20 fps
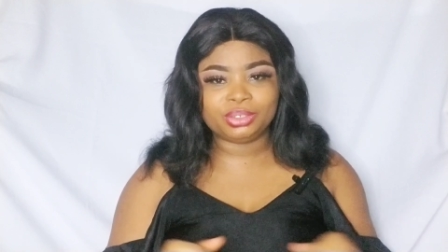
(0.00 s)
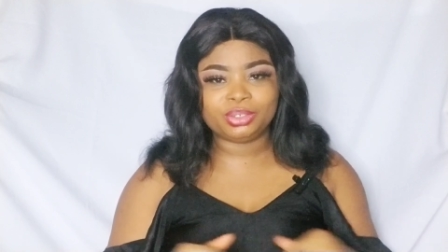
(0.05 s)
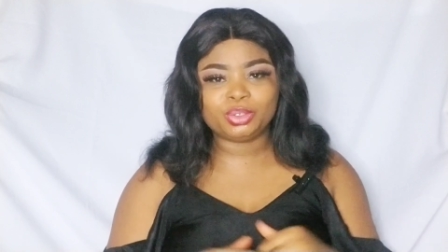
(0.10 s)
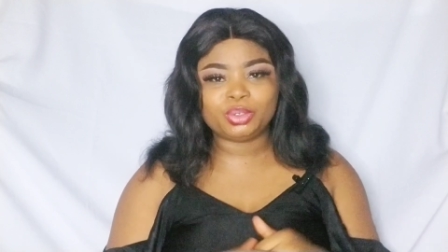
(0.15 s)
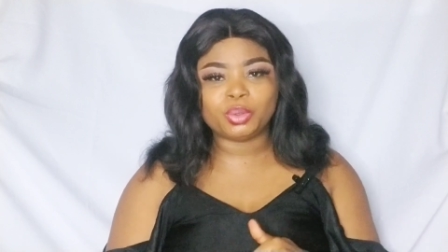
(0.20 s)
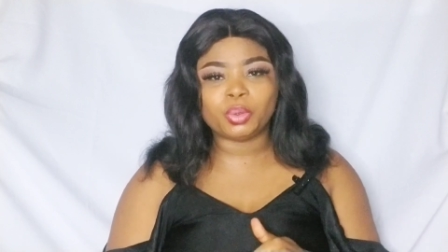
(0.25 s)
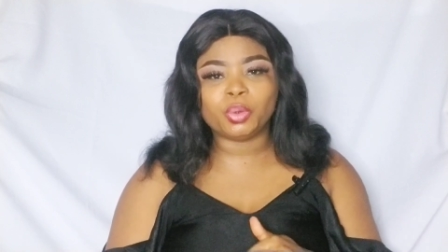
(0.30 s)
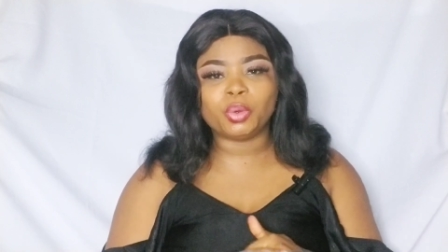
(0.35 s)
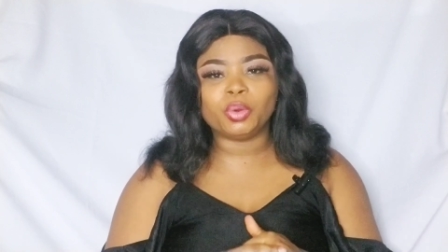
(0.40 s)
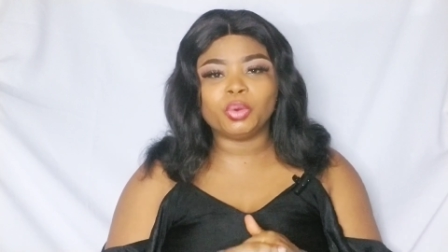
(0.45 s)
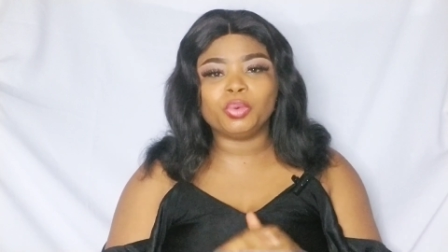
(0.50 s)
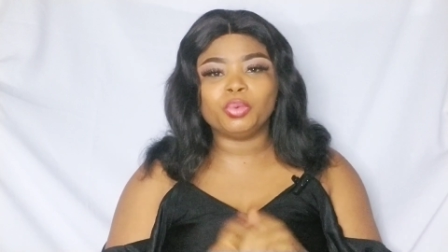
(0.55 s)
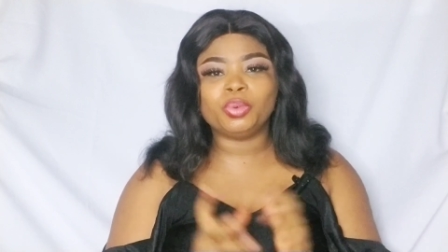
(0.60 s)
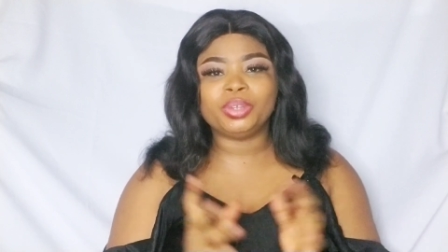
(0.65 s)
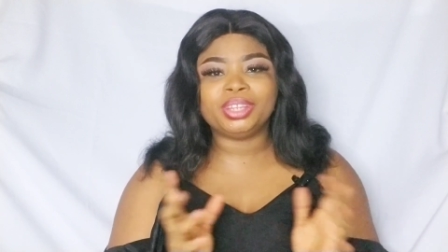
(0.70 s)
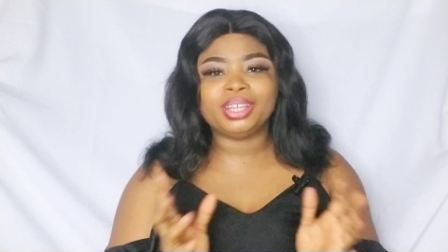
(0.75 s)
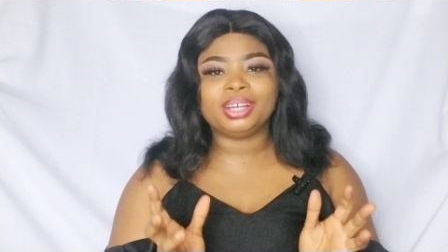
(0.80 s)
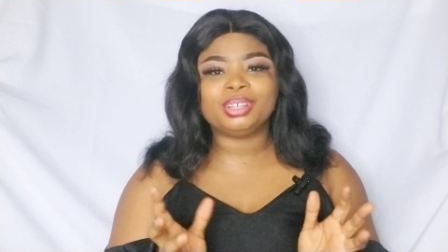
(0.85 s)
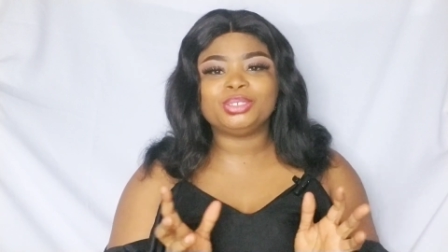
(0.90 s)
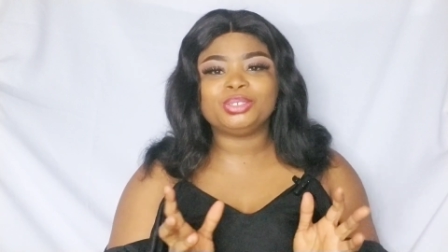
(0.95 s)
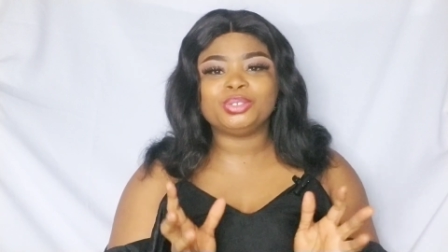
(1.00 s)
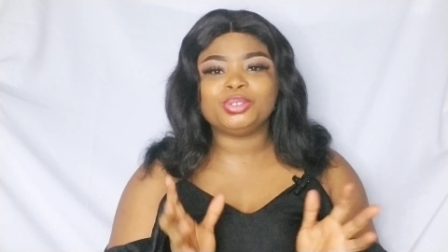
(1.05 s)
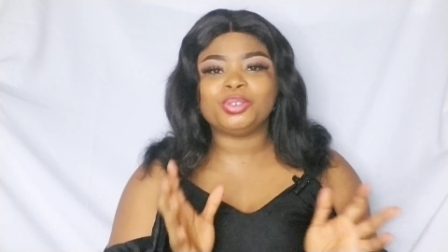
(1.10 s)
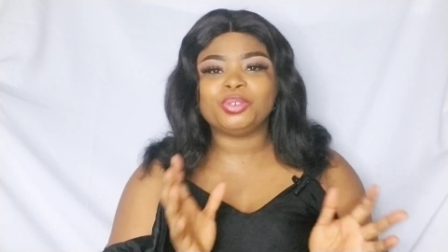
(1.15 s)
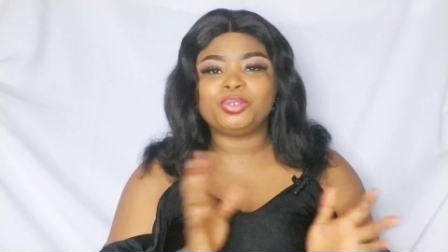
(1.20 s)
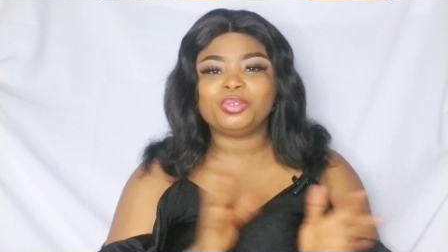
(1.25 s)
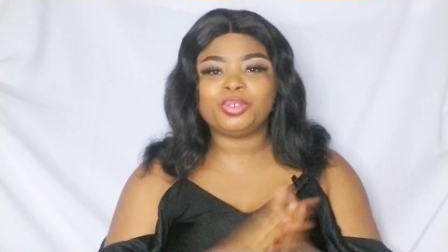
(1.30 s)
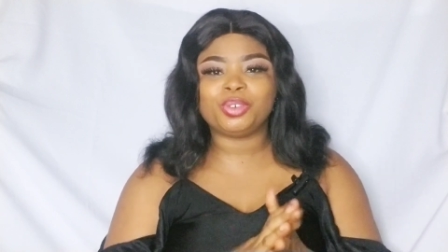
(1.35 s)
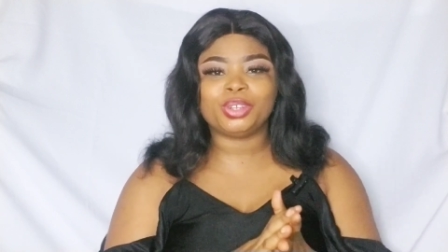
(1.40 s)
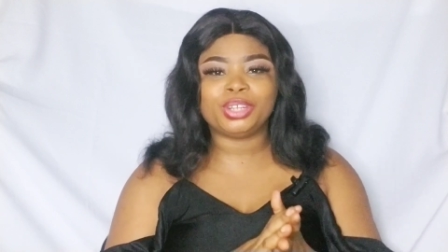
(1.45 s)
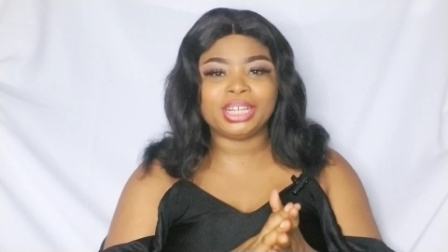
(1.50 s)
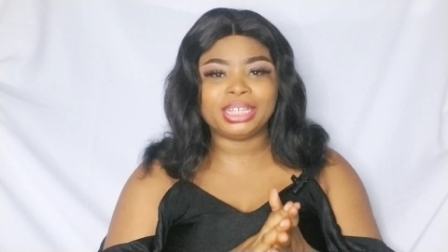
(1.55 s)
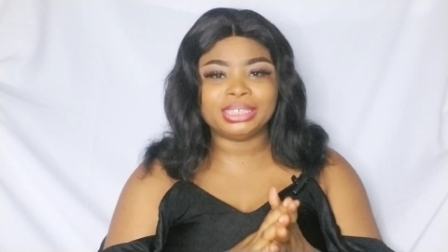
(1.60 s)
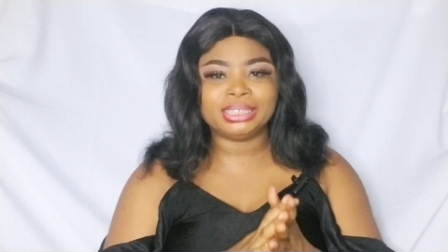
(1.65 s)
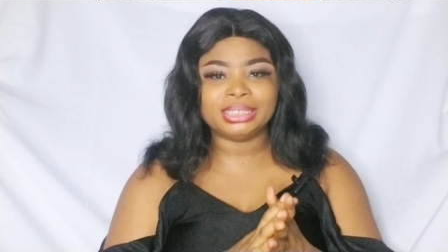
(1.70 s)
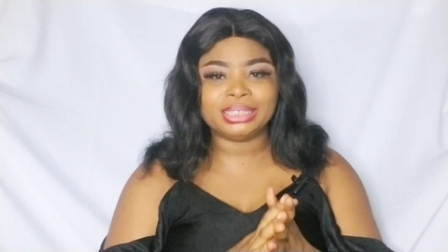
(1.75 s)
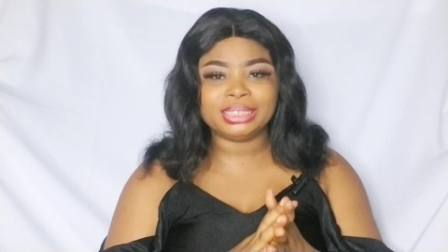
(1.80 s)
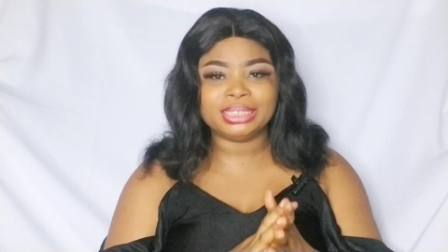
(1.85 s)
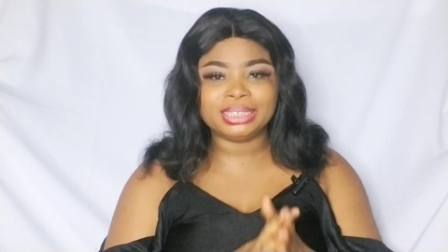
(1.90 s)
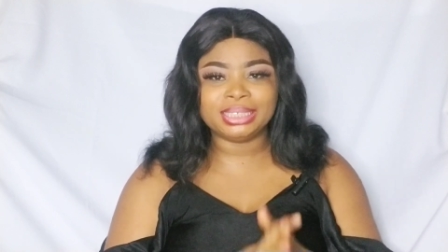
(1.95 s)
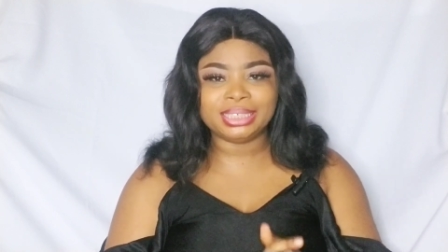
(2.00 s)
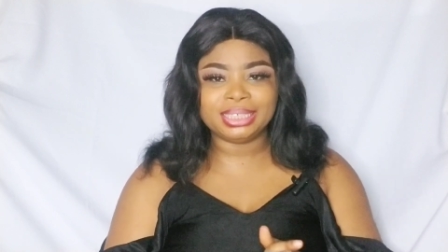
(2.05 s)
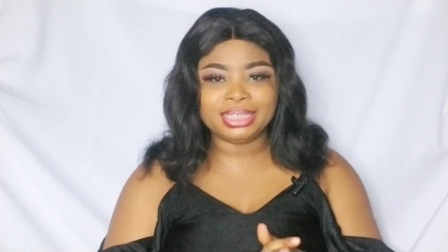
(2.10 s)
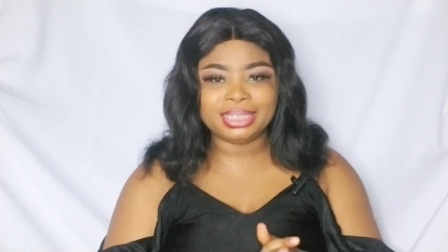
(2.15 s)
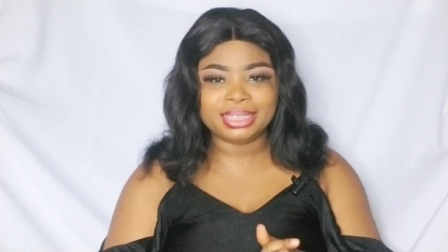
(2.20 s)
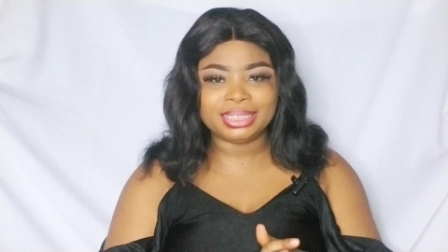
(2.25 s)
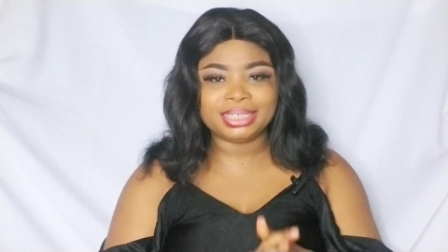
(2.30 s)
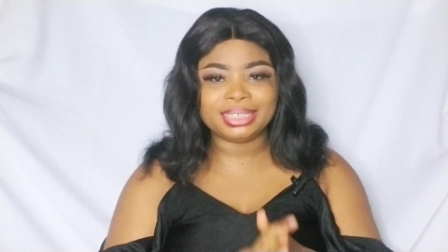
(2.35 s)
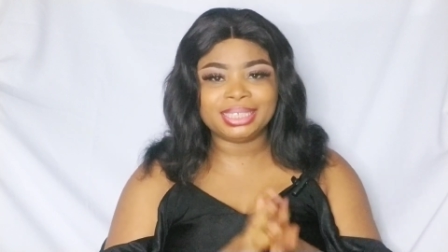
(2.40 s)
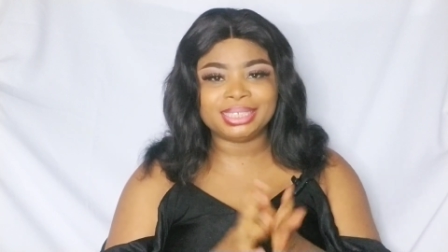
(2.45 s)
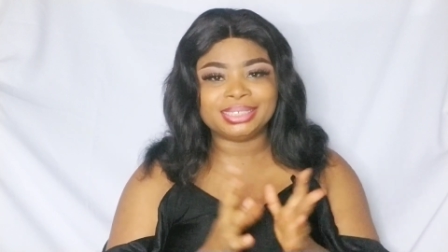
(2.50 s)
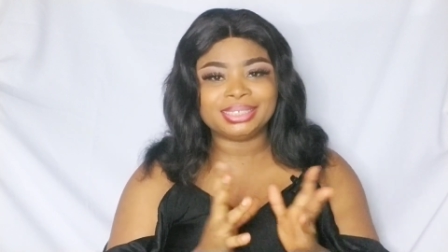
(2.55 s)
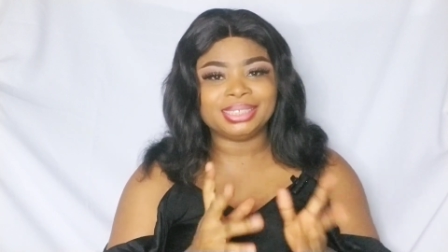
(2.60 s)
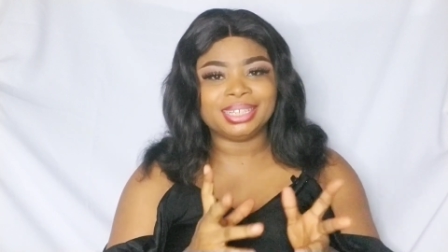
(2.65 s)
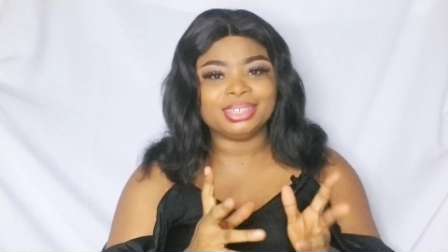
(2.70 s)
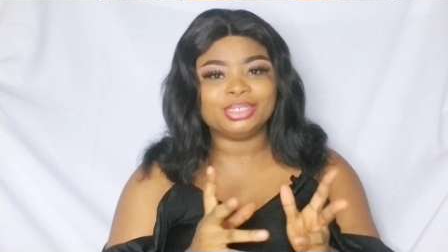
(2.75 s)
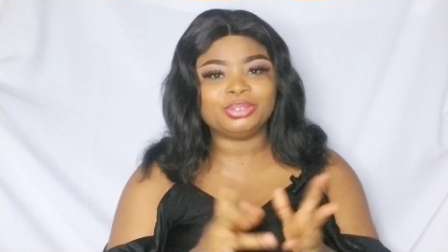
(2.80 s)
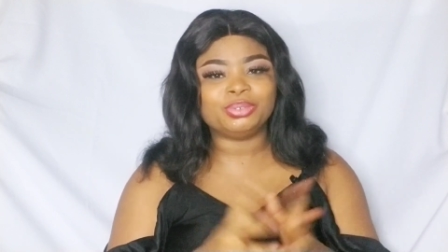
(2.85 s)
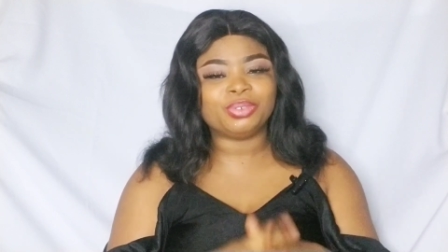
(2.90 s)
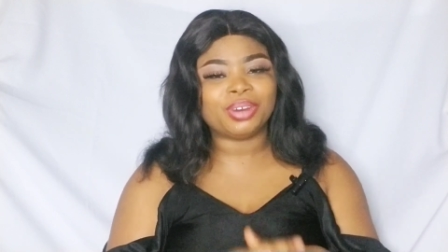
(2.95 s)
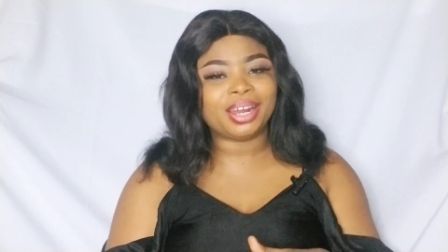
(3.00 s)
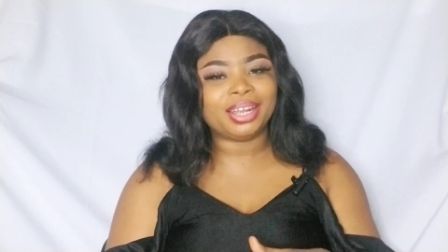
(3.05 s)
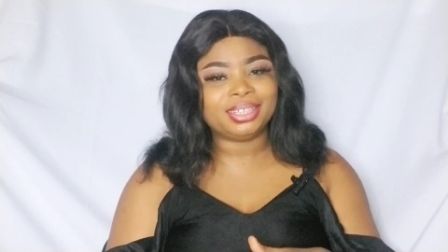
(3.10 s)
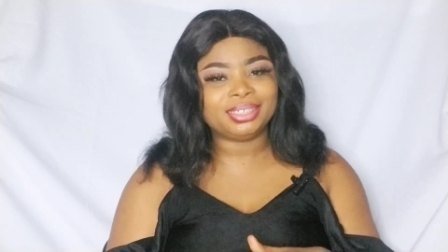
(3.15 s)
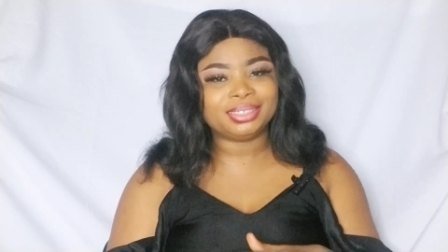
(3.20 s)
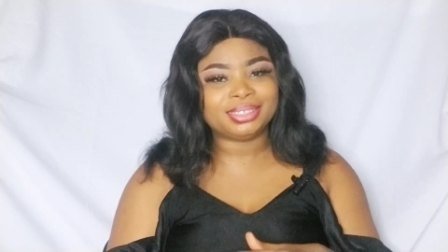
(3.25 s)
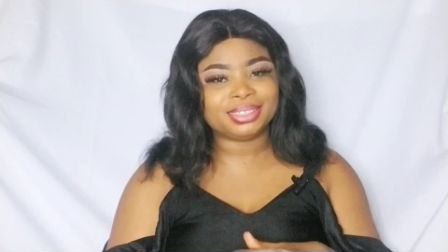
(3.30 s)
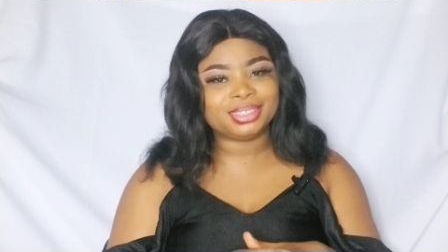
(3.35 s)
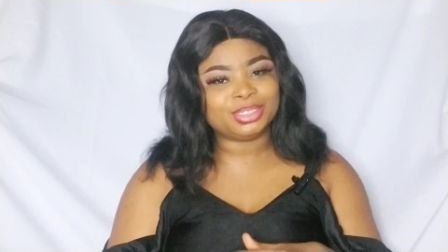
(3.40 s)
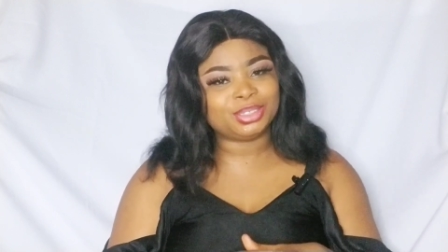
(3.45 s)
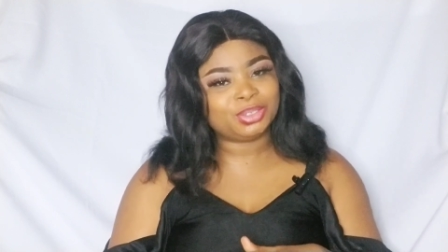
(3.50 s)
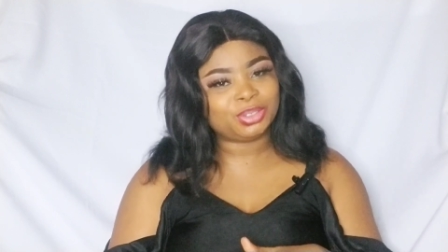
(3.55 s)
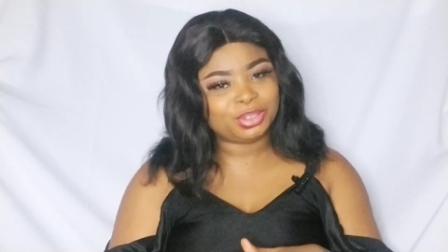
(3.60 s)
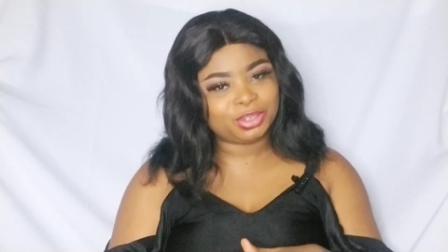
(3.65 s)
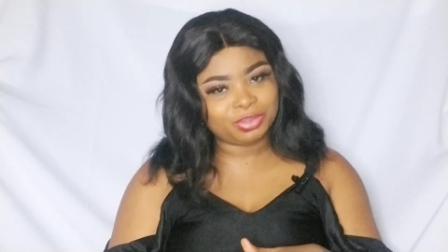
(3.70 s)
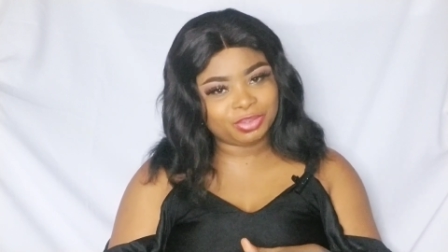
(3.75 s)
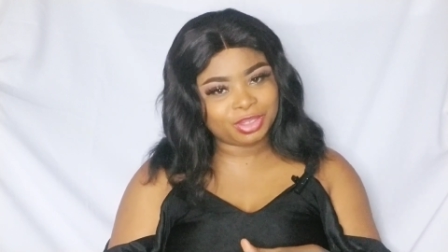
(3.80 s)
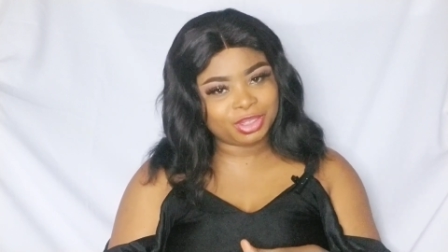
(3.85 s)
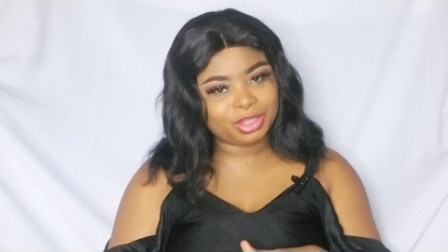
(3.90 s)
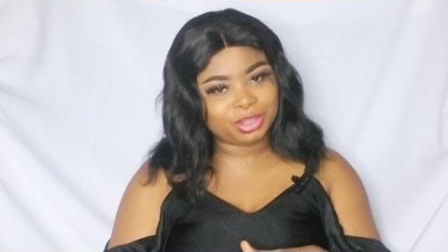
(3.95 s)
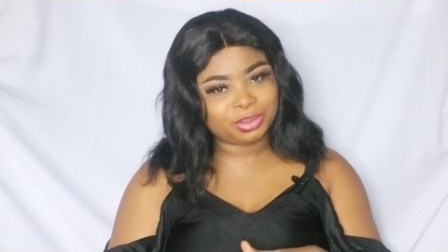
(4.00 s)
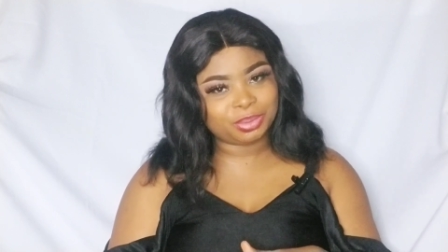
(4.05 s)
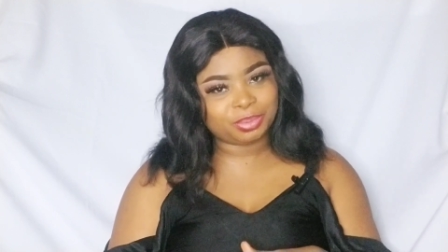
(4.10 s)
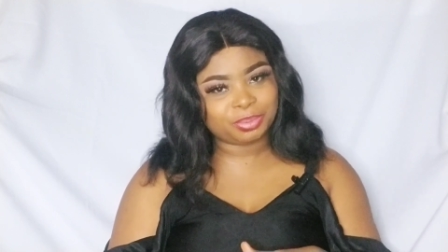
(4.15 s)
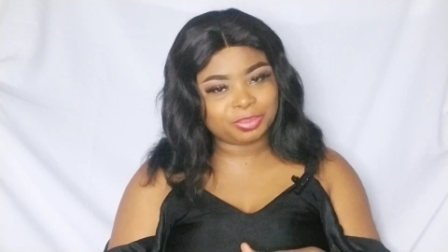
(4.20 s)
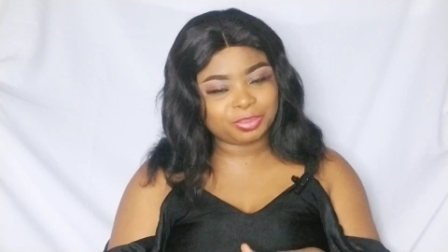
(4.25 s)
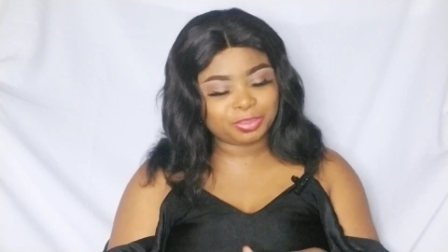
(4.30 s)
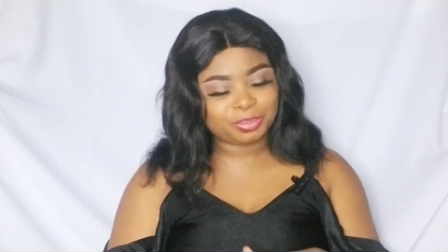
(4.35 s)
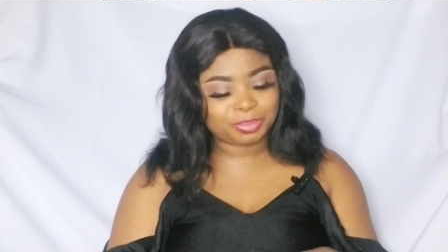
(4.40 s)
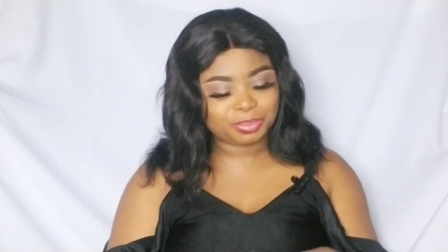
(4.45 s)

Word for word: So without no further delay, let's get right into the video.